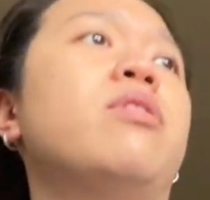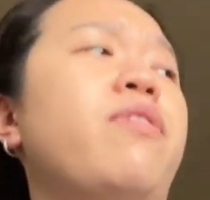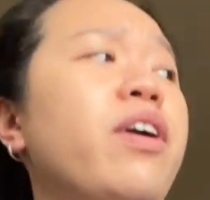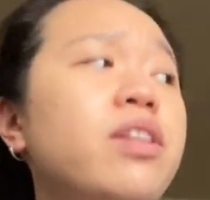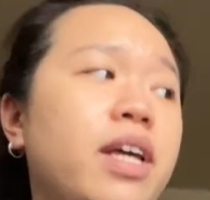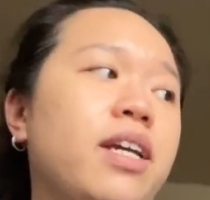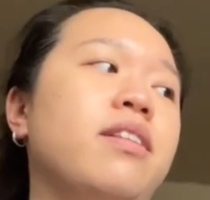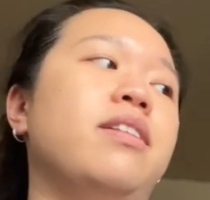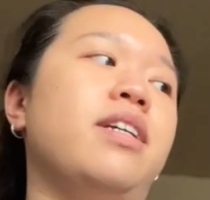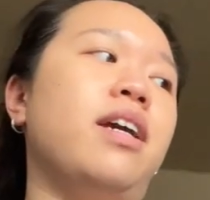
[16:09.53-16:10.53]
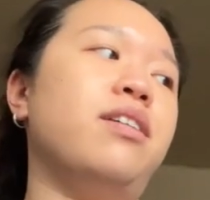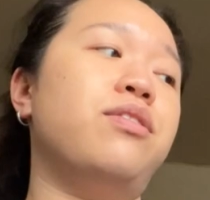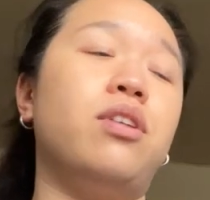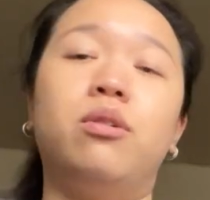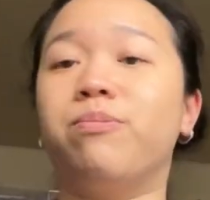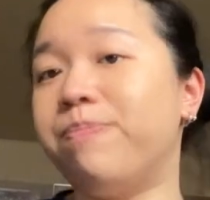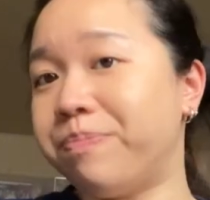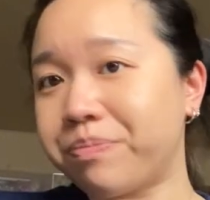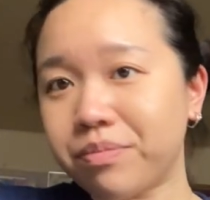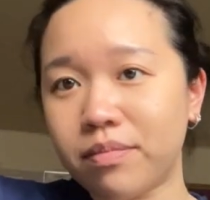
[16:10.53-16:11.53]
very late in the day, so
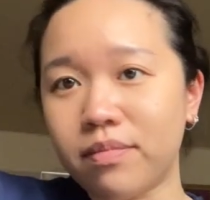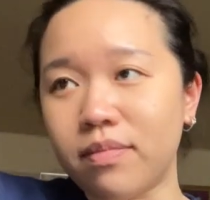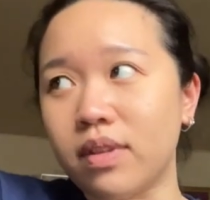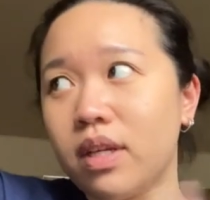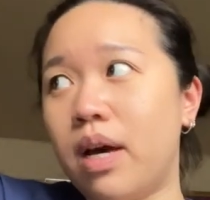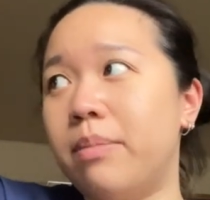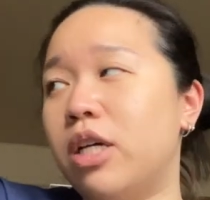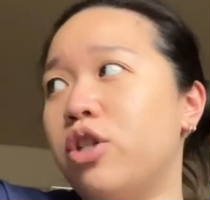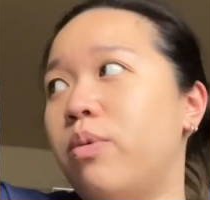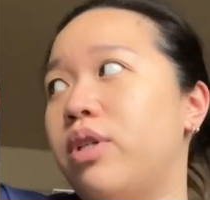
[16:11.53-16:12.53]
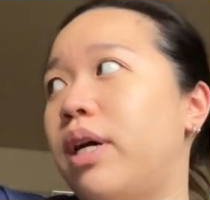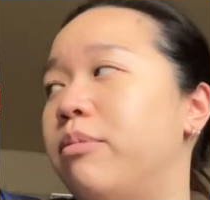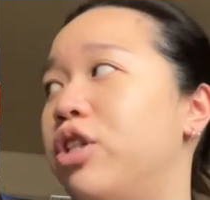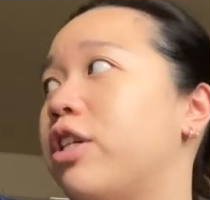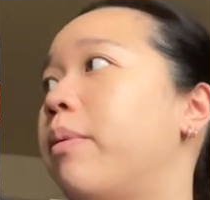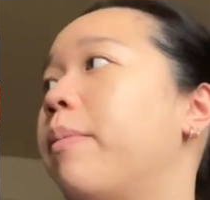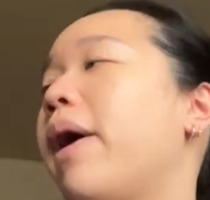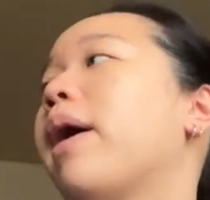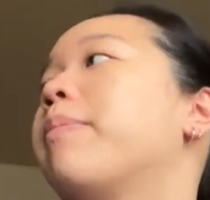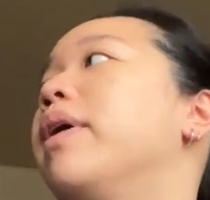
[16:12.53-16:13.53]
I'm not sure what time she's coming
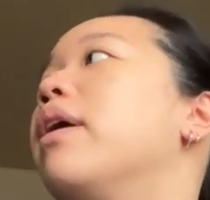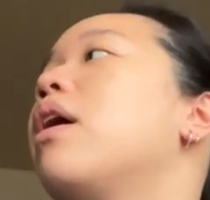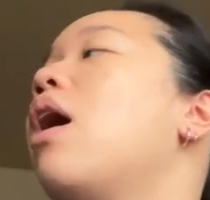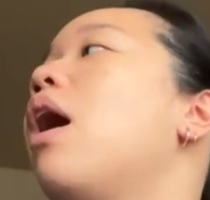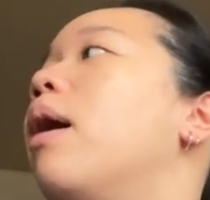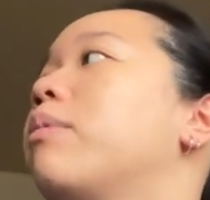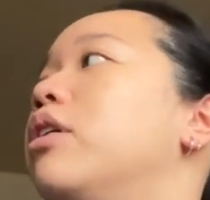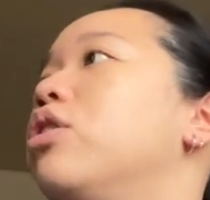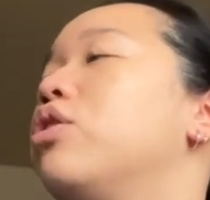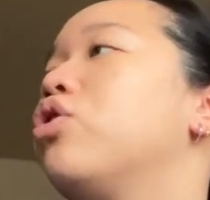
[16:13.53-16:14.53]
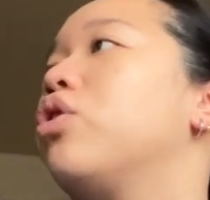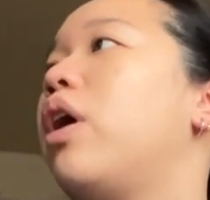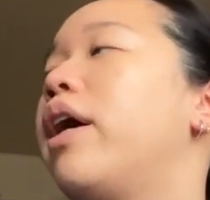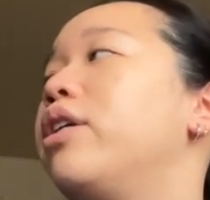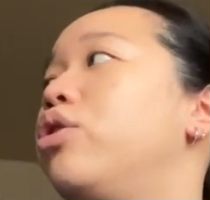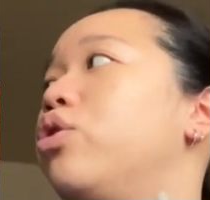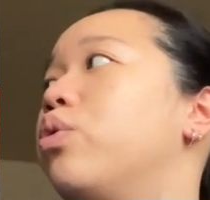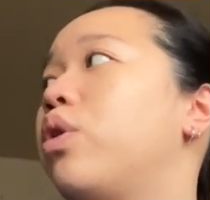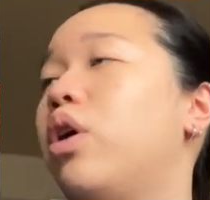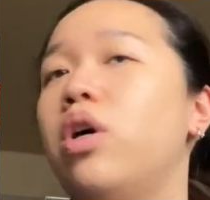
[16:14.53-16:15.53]
back, but I'm gonna try to
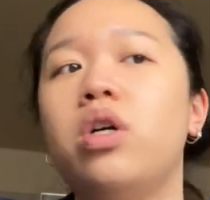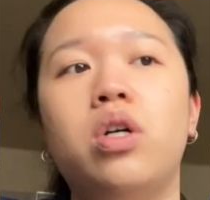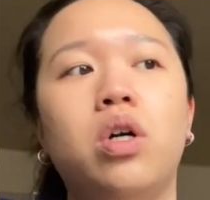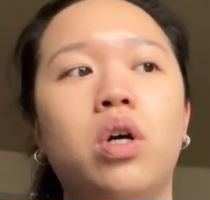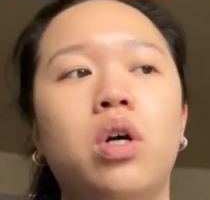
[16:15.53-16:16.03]
cook